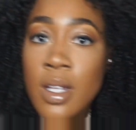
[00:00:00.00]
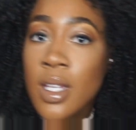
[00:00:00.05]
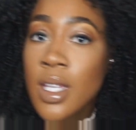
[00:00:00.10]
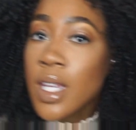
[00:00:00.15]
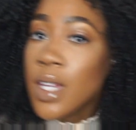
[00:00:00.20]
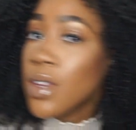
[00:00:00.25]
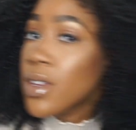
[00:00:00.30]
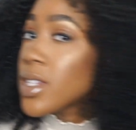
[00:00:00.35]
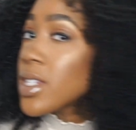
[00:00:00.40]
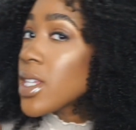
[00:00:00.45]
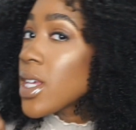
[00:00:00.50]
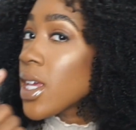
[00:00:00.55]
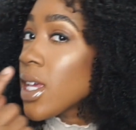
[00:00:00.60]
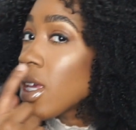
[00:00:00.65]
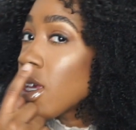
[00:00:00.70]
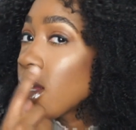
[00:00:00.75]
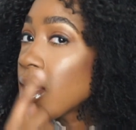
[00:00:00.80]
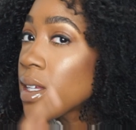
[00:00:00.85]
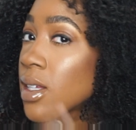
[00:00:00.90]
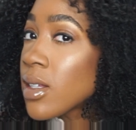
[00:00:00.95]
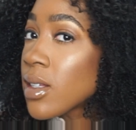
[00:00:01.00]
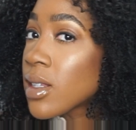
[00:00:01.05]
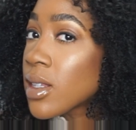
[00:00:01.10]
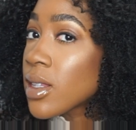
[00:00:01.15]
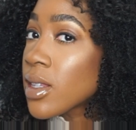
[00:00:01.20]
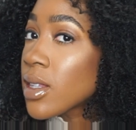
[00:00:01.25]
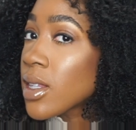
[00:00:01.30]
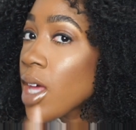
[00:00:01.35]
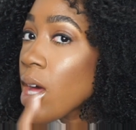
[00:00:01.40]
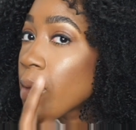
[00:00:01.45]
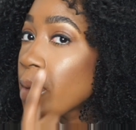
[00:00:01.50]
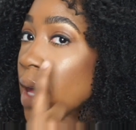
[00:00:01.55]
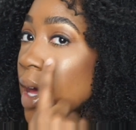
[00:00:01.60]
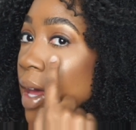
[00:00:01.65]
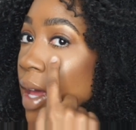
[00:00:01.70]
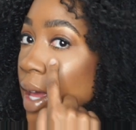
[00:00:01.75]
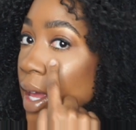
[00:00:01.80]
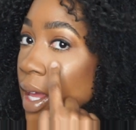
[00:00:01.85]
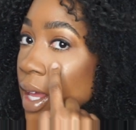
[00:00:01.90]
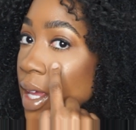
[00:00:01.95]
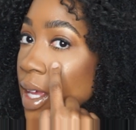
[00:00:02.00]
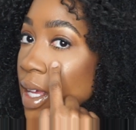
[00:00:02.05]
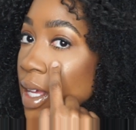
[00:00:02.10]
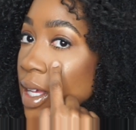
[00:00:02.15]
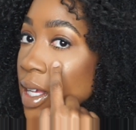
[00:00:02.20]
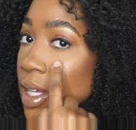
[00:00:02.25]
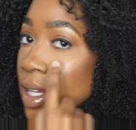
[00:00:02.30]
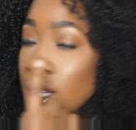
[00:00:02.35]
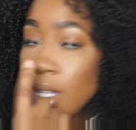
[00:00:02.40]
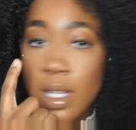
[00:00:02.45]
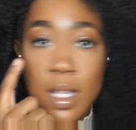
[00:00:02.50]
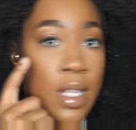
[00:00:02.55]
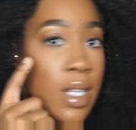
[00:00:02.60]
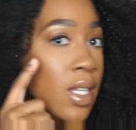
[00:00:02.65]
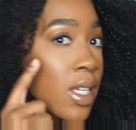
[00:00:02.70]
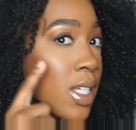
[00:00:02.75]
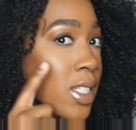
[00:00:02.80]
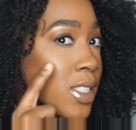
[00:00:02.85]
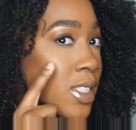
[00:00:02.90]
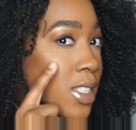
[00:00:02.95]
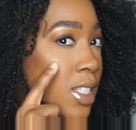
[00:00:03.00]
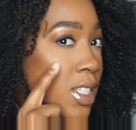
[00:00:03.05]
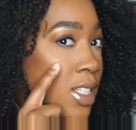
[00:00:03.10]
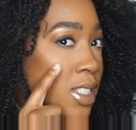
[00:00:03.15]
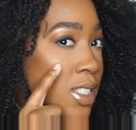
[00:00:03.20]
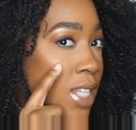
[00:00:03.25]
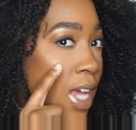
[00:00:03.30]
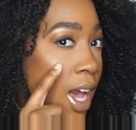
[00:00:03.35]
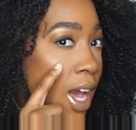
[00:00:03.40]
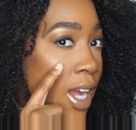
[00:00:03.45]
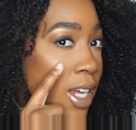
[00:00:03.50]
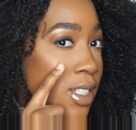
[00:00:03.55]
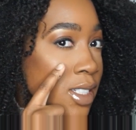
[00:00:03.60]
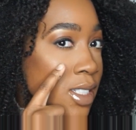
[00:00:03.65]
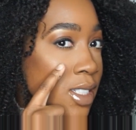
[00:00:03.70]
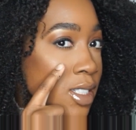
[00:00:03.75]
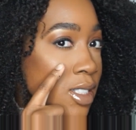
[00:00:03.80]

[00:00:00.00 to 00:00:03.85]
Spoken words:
Can you see that it's still intact?